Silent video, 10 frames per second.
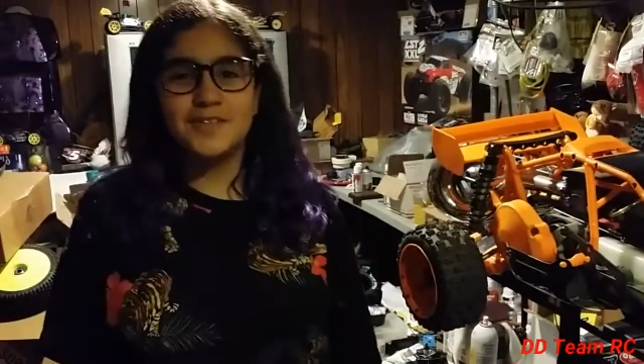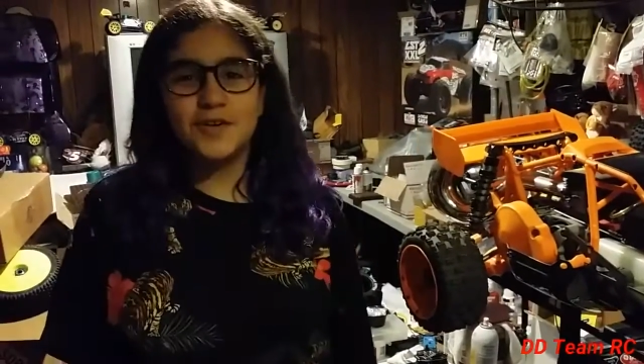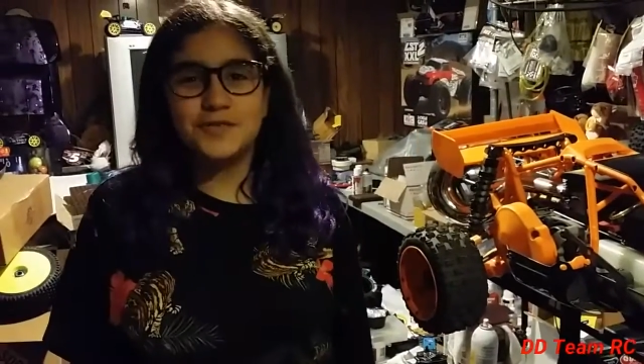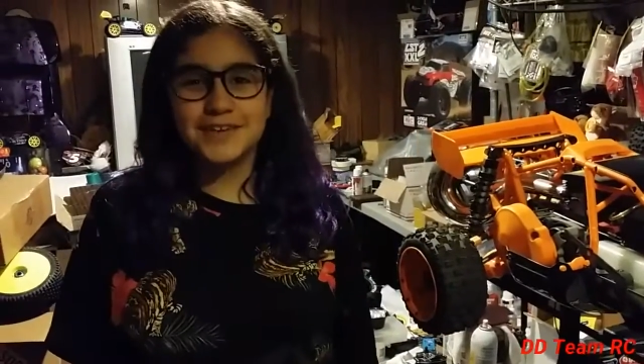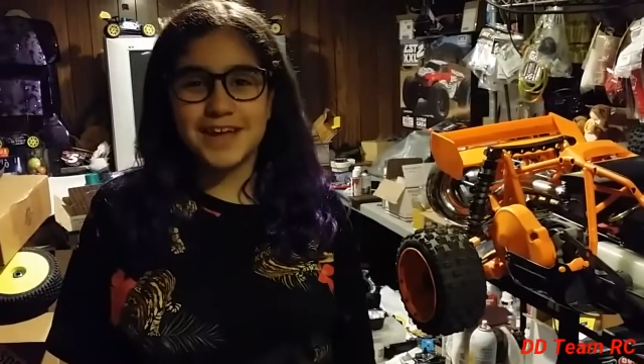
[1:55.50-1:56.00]

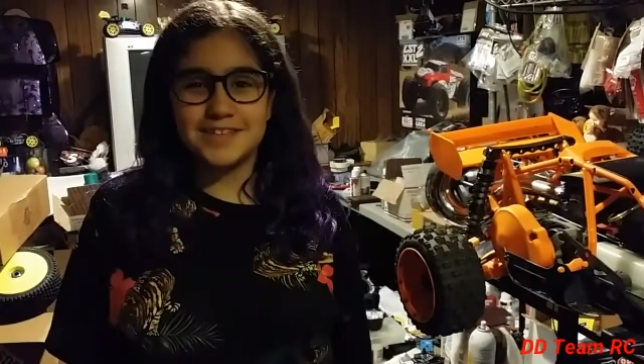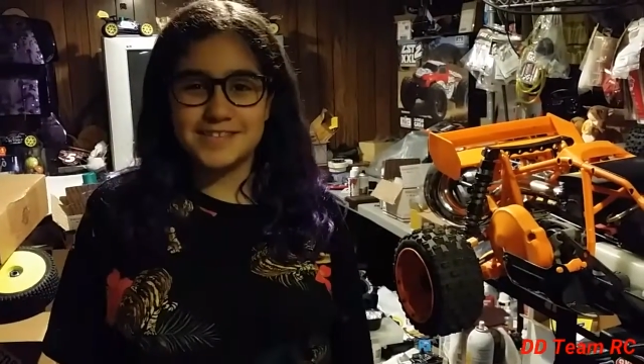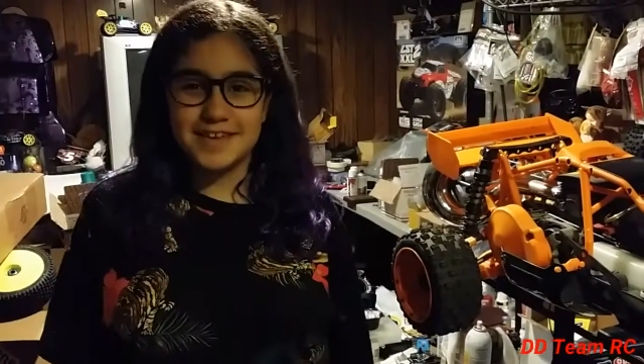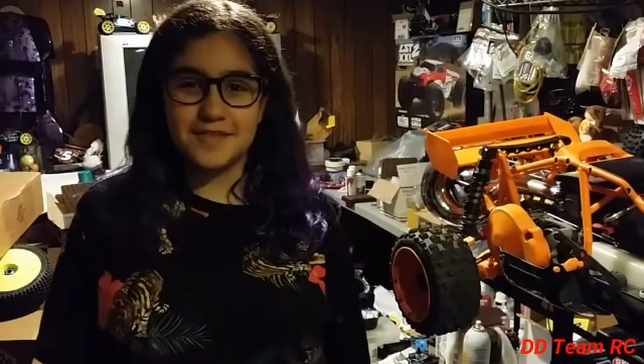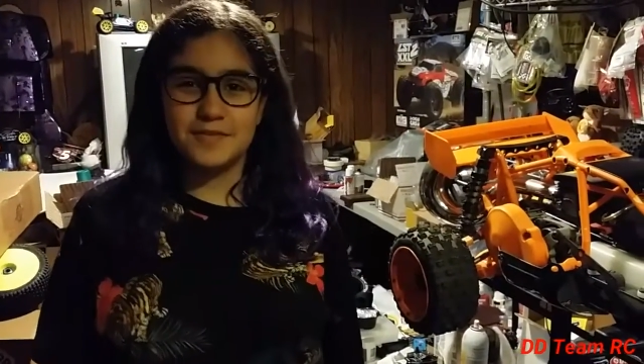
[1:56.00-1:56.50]
don't forget
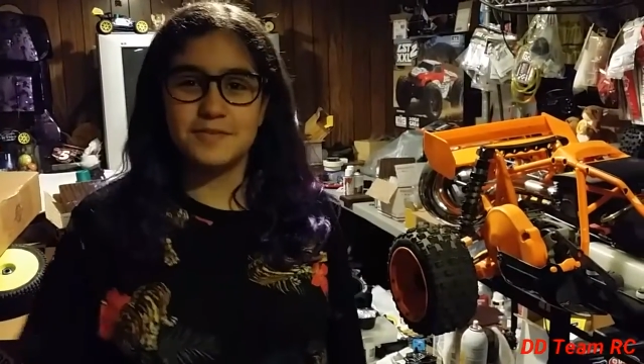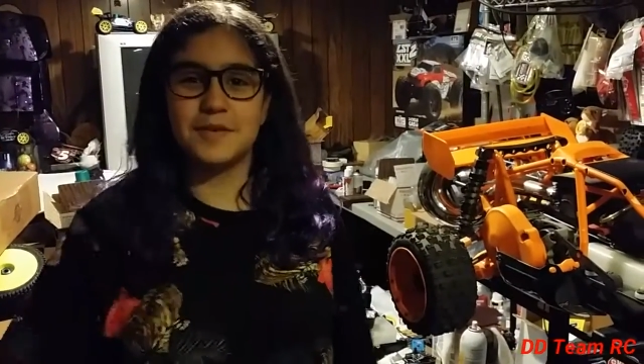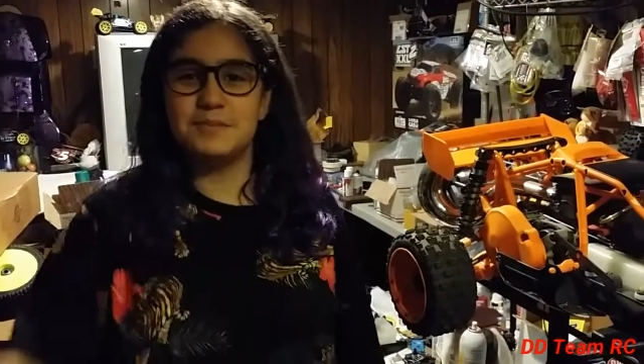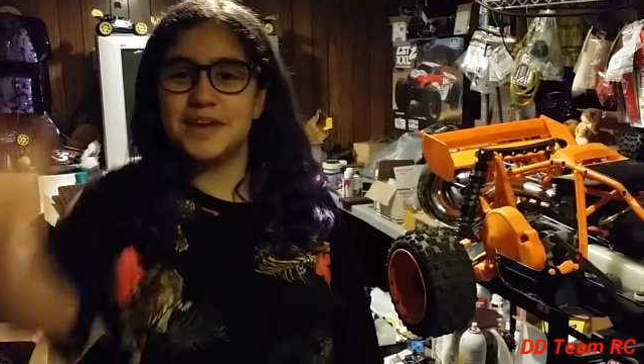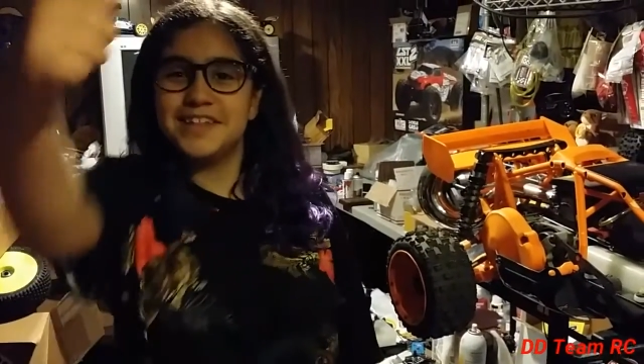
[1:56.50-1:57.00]
to give him
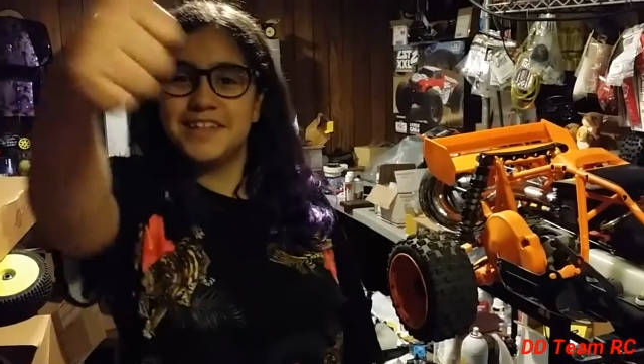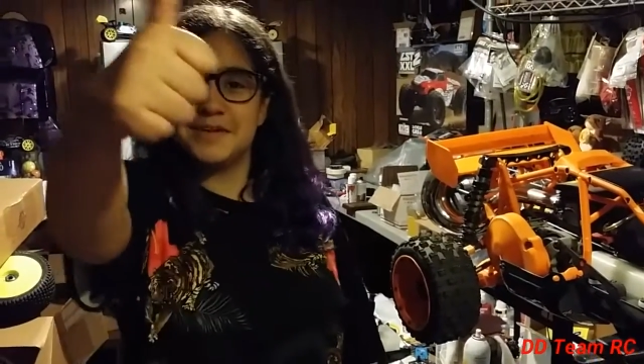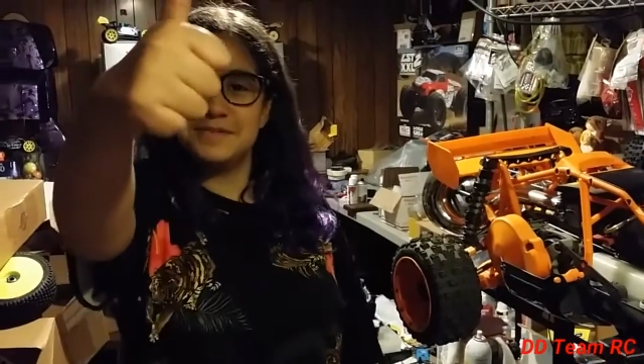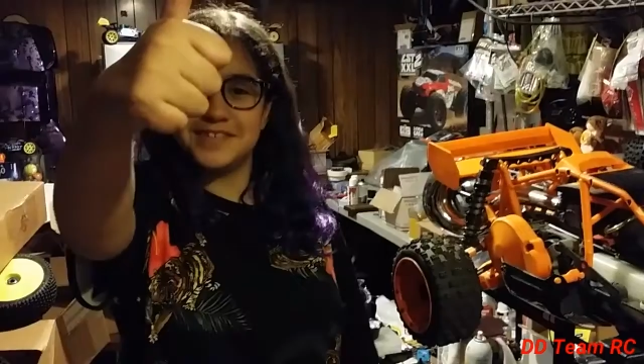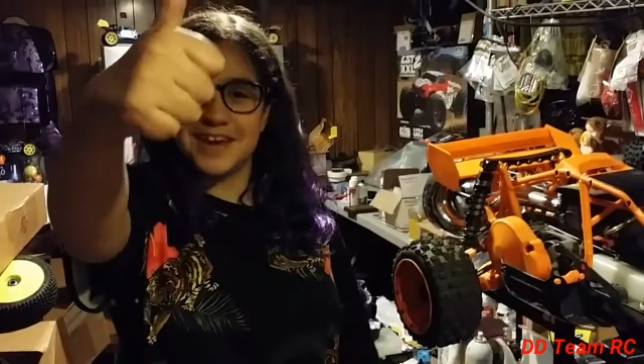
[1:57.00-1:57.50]
a big
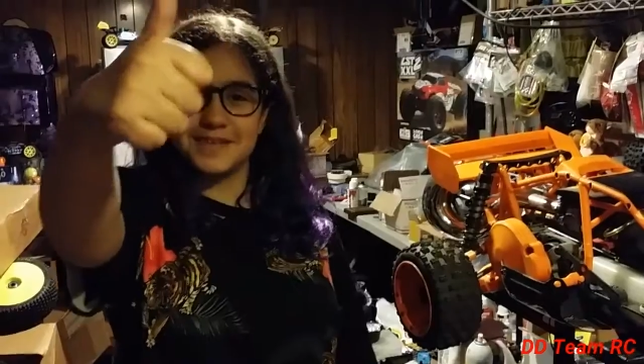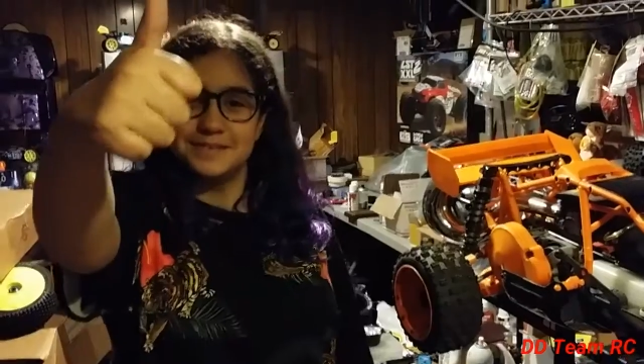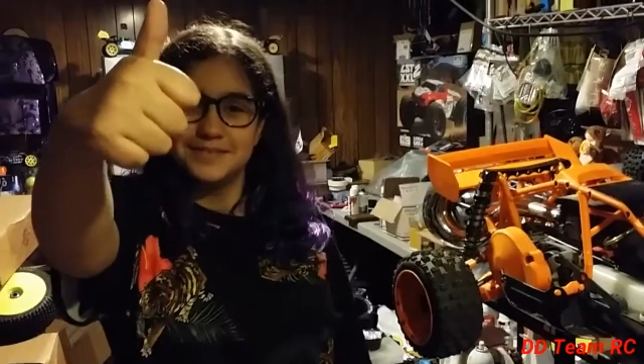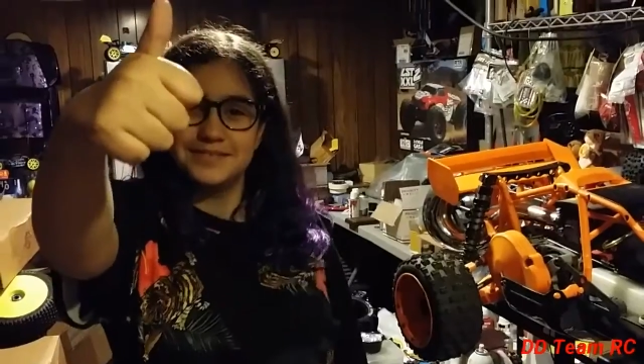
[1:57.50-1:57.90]
thumbs up.